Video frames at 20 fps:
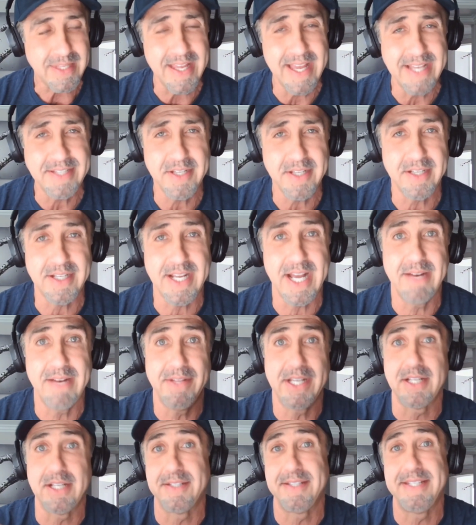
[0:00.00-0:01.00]
as a kind of
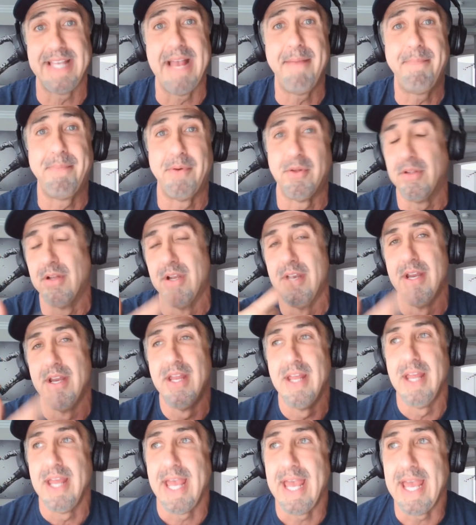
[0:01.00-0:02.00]
like a sample.
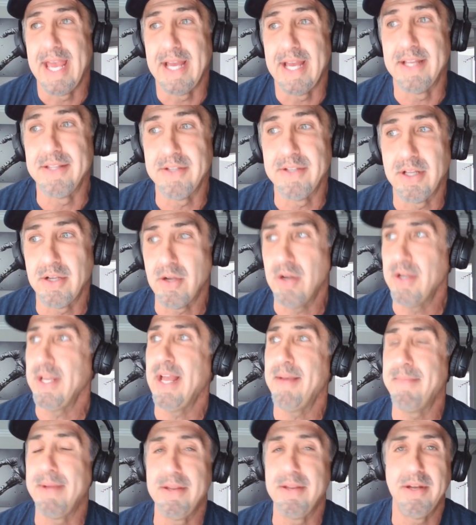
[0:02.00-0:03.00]
And like, oh
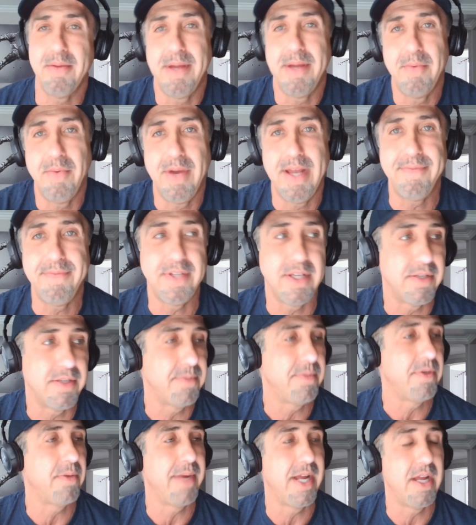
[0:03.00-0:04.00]
yeah, my wife tells
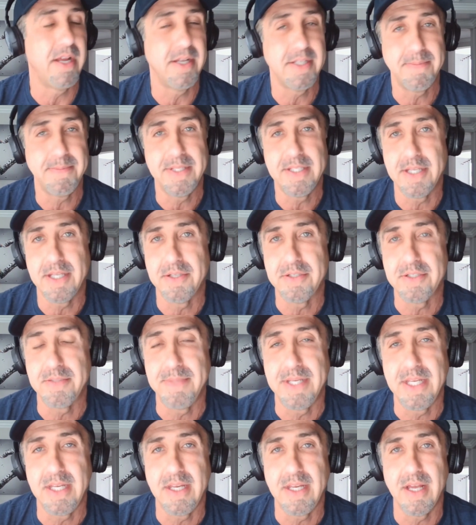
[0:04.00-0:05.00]
me, or my husband tells
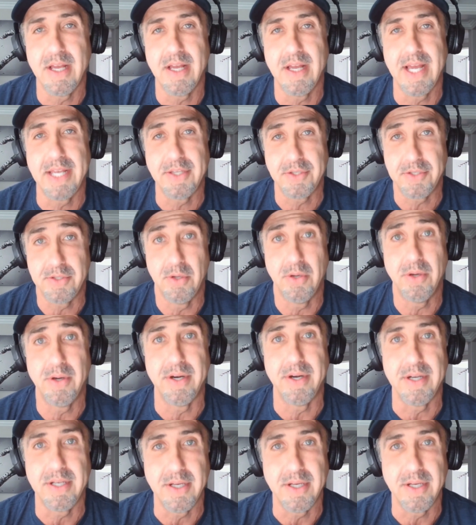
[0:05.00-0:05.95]
me I snore.